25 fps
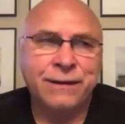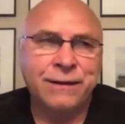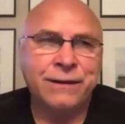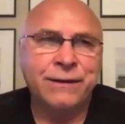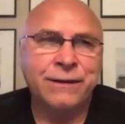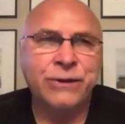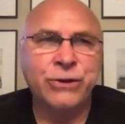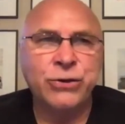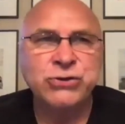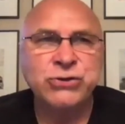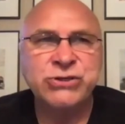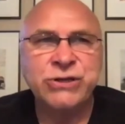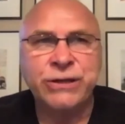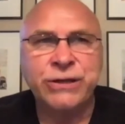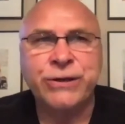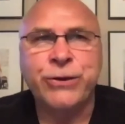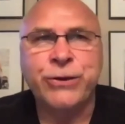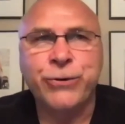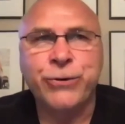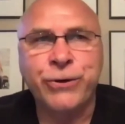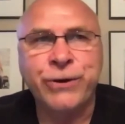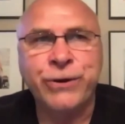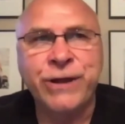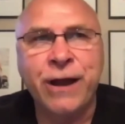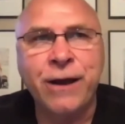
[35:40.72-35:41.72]
usually
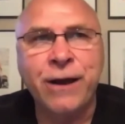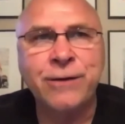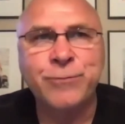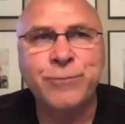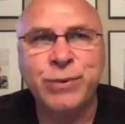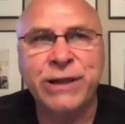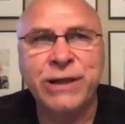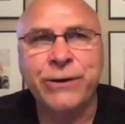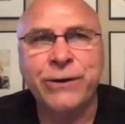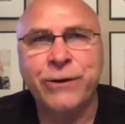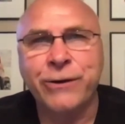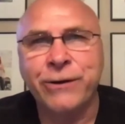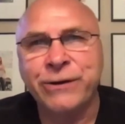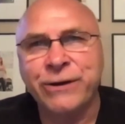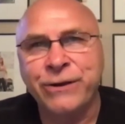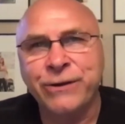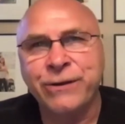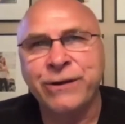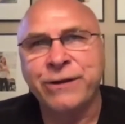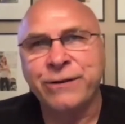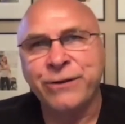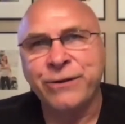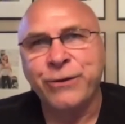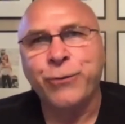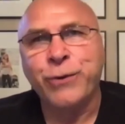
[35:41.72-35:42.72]
you're a young player and
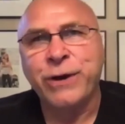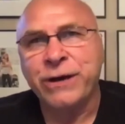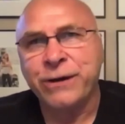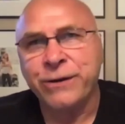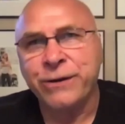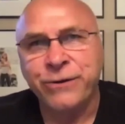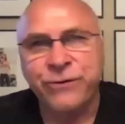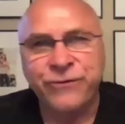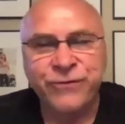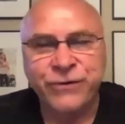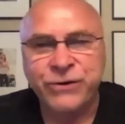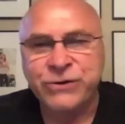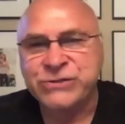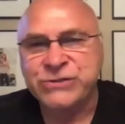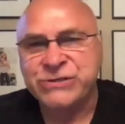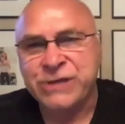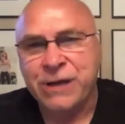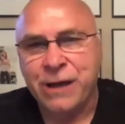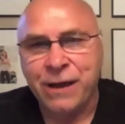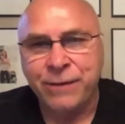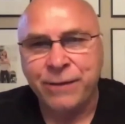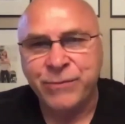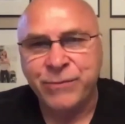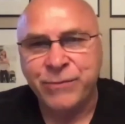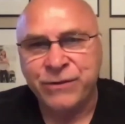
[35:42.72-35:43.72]
you win it your first
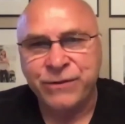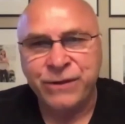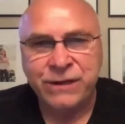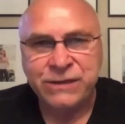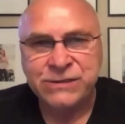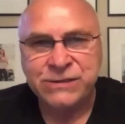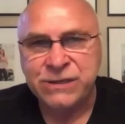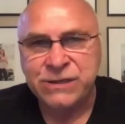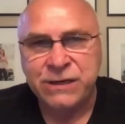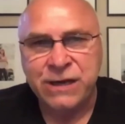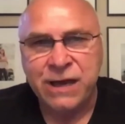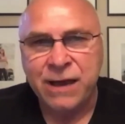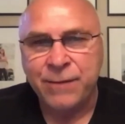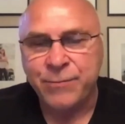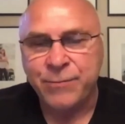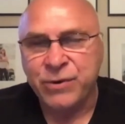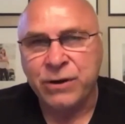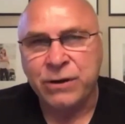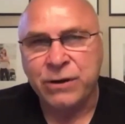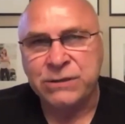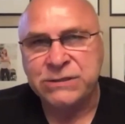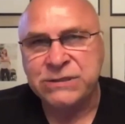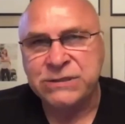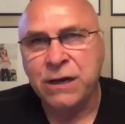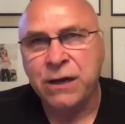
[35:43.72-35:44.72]
time. You think it's going to happen
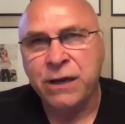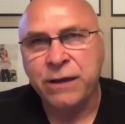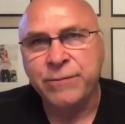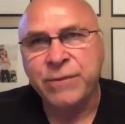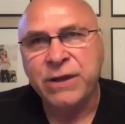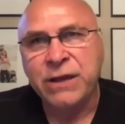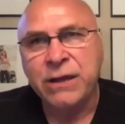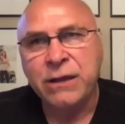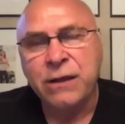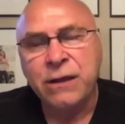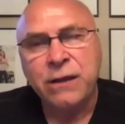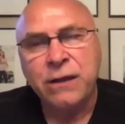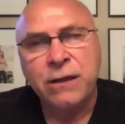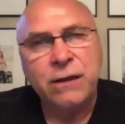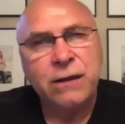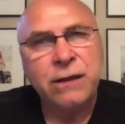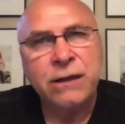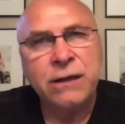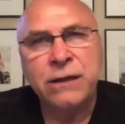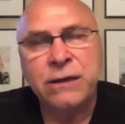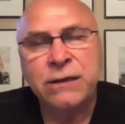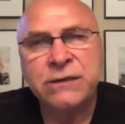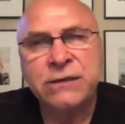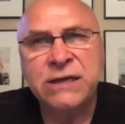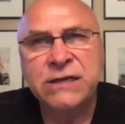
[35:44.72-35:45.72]
all the time.
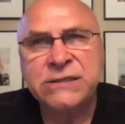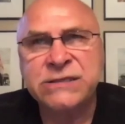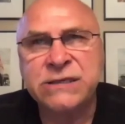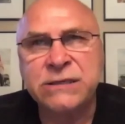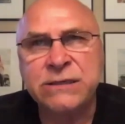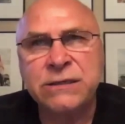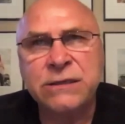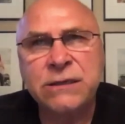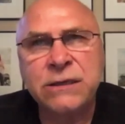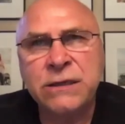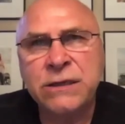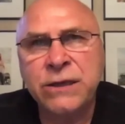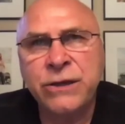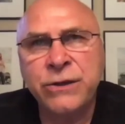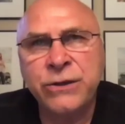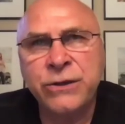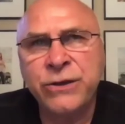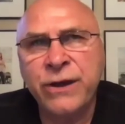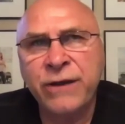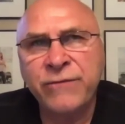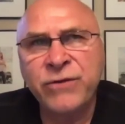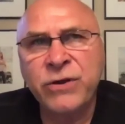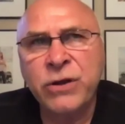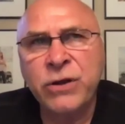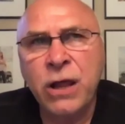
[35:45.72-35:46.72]
It doesn't.
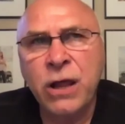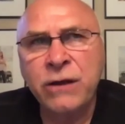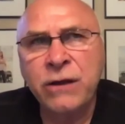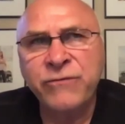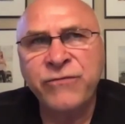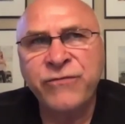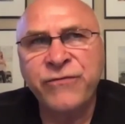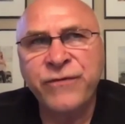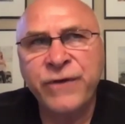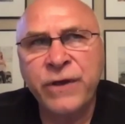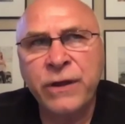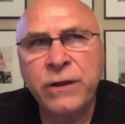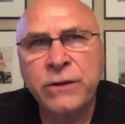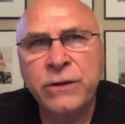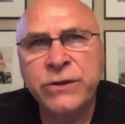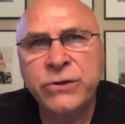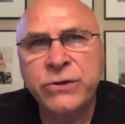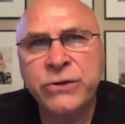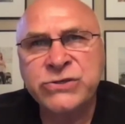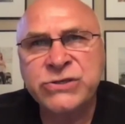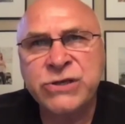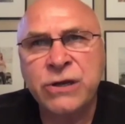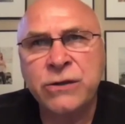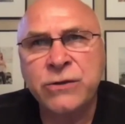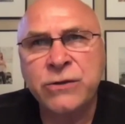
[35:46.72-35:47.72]
You have a lot of
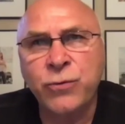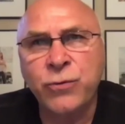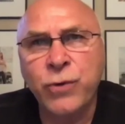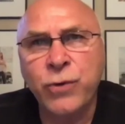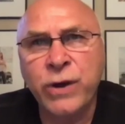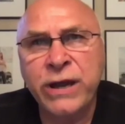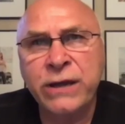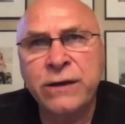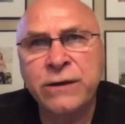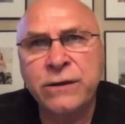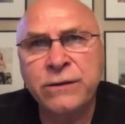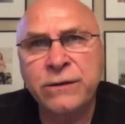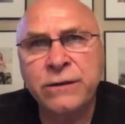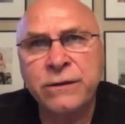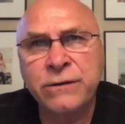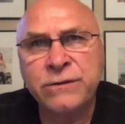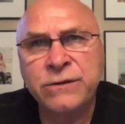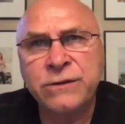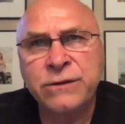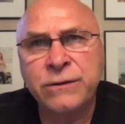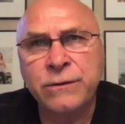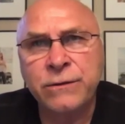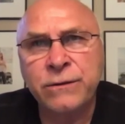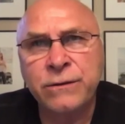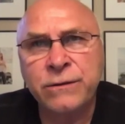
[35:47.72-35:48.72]
failures on the way to
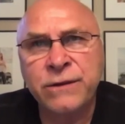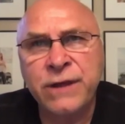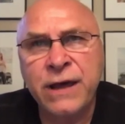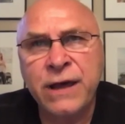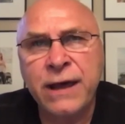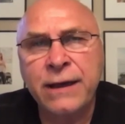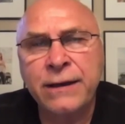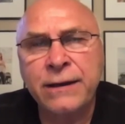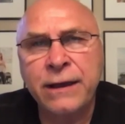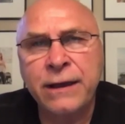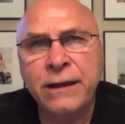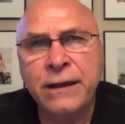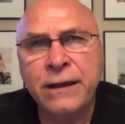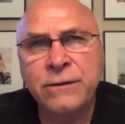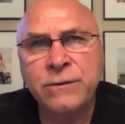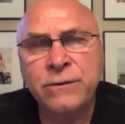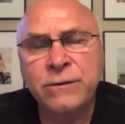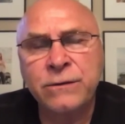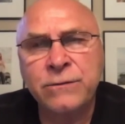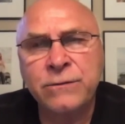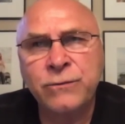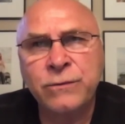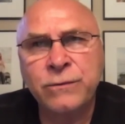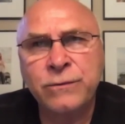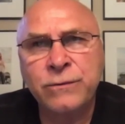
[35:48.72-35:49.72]
that.
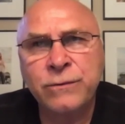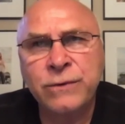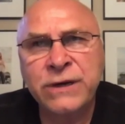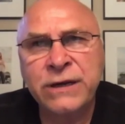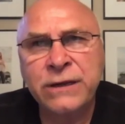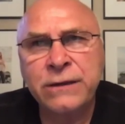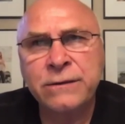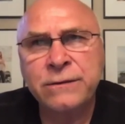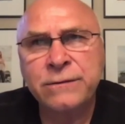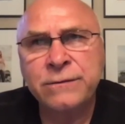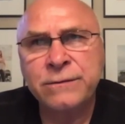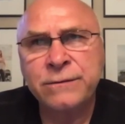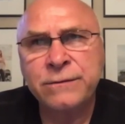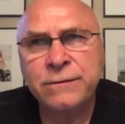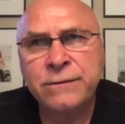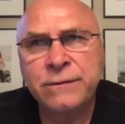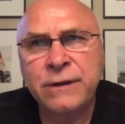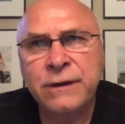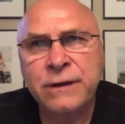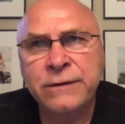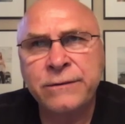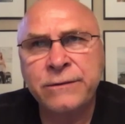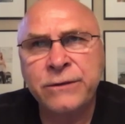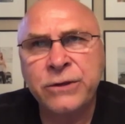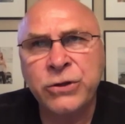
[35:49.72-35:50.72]
And what I
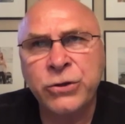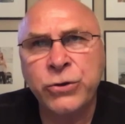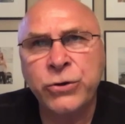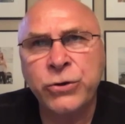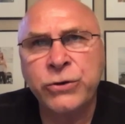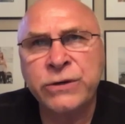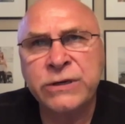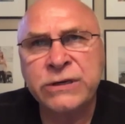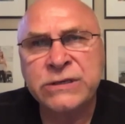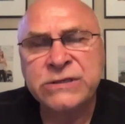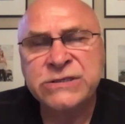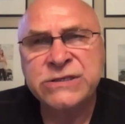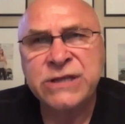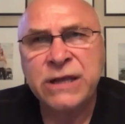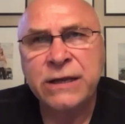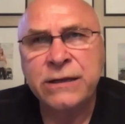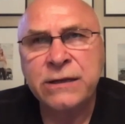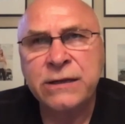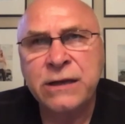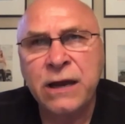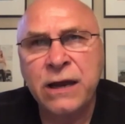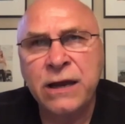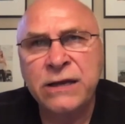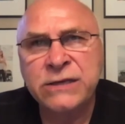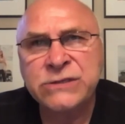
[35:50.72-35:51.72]
learned is
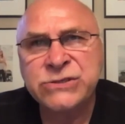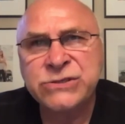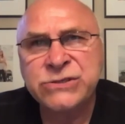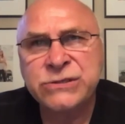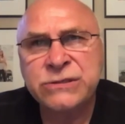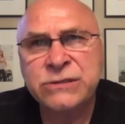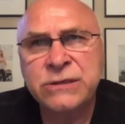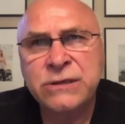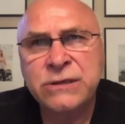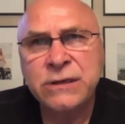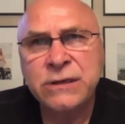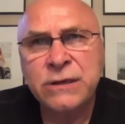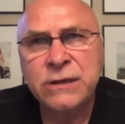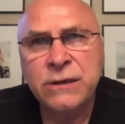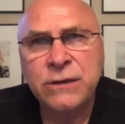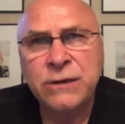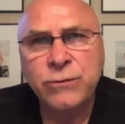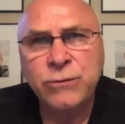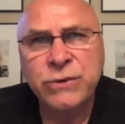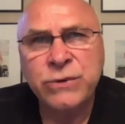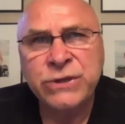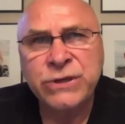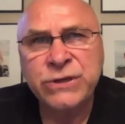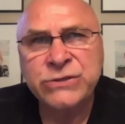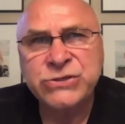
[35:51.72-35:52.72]
that guys,
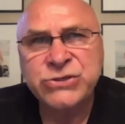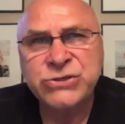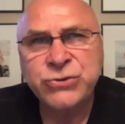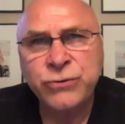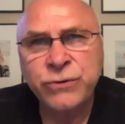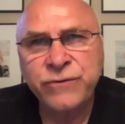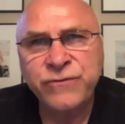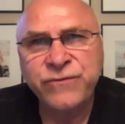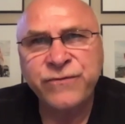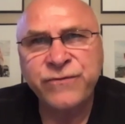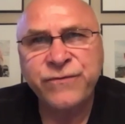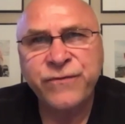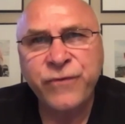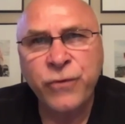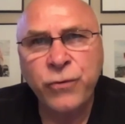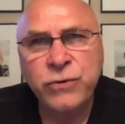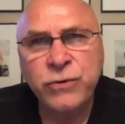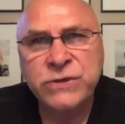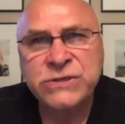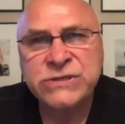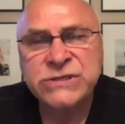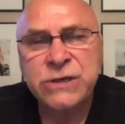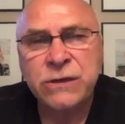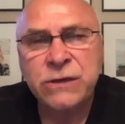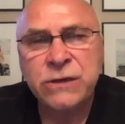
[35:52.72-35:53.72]
when you sort of
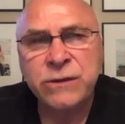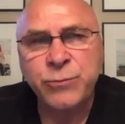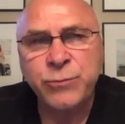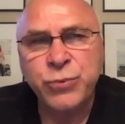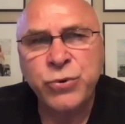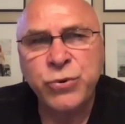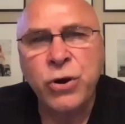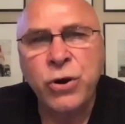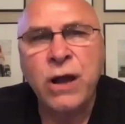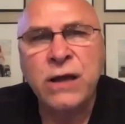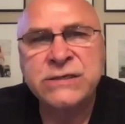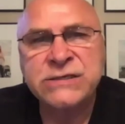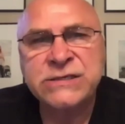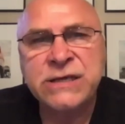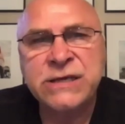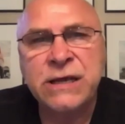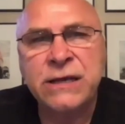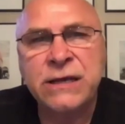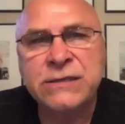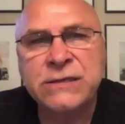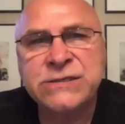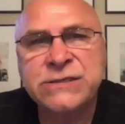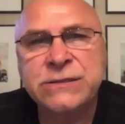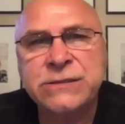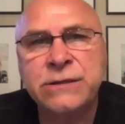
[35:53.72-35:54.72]
focus on the
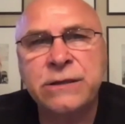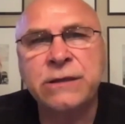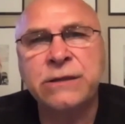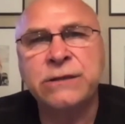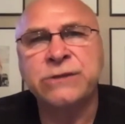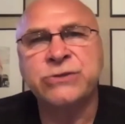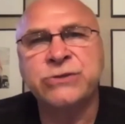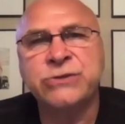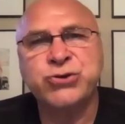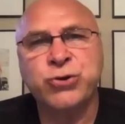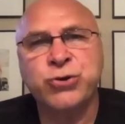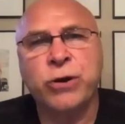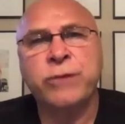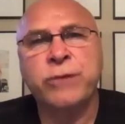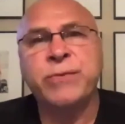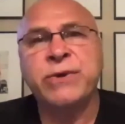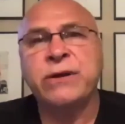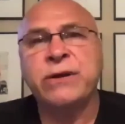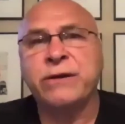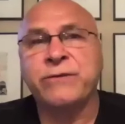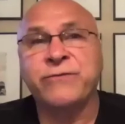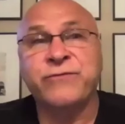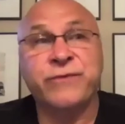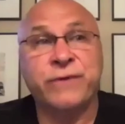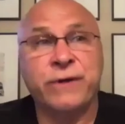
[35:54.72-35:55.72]
process,
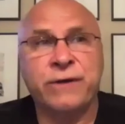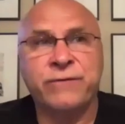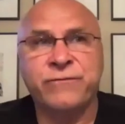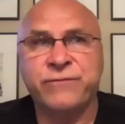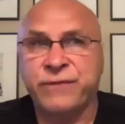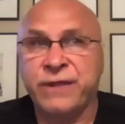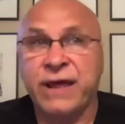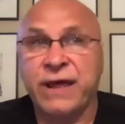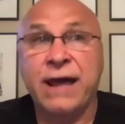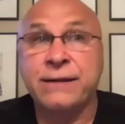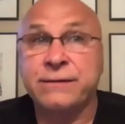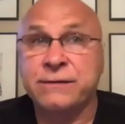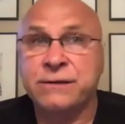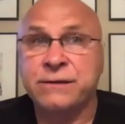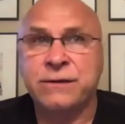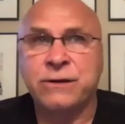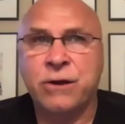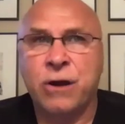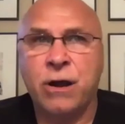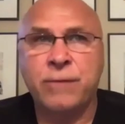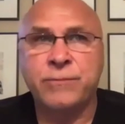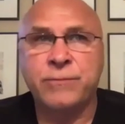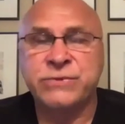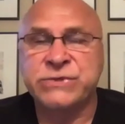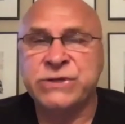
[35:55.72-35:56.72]
enjoyment of that
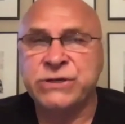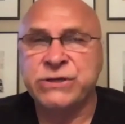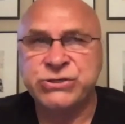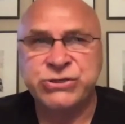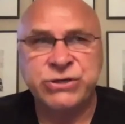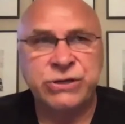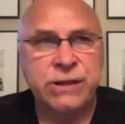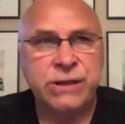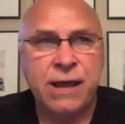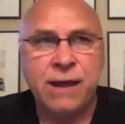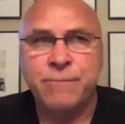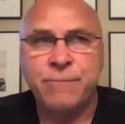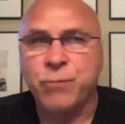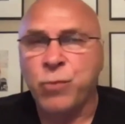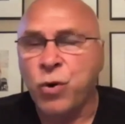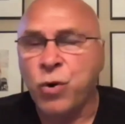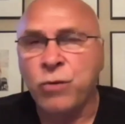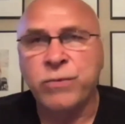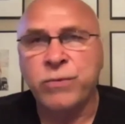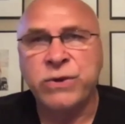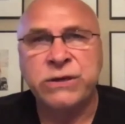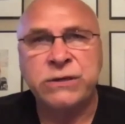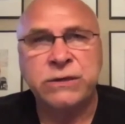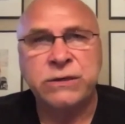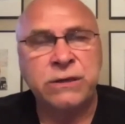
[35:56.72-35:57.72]
competition, that
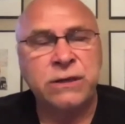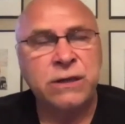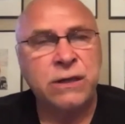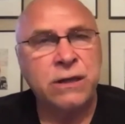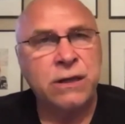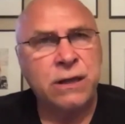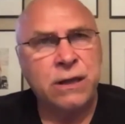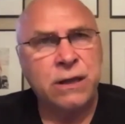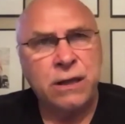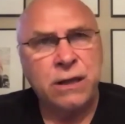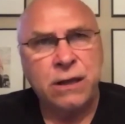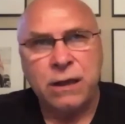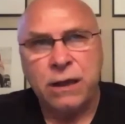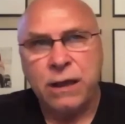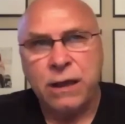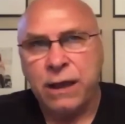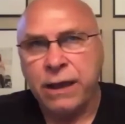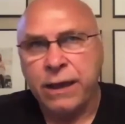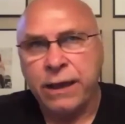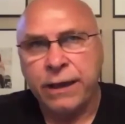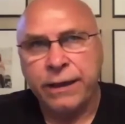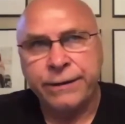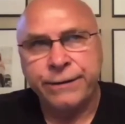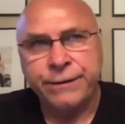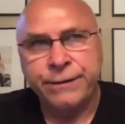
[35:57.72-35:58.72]
moment,
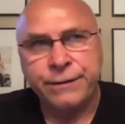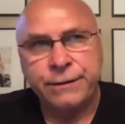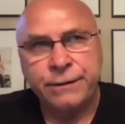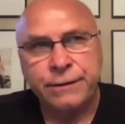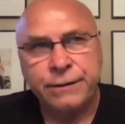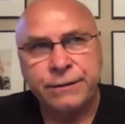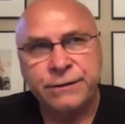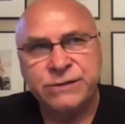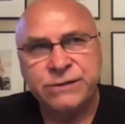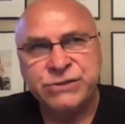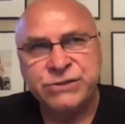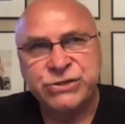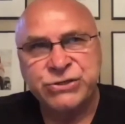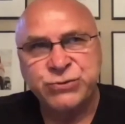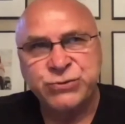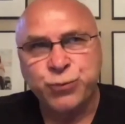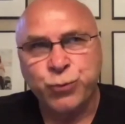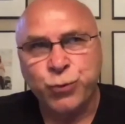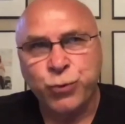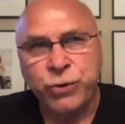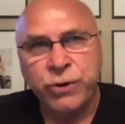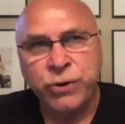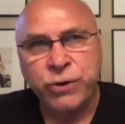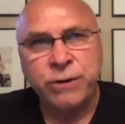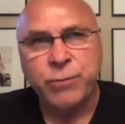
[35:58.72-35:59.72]
and just
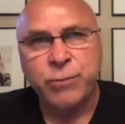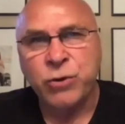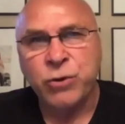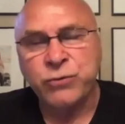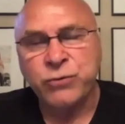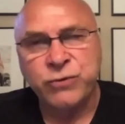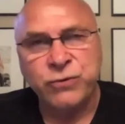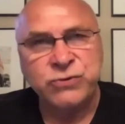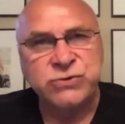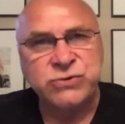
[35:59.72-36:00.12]
worry about those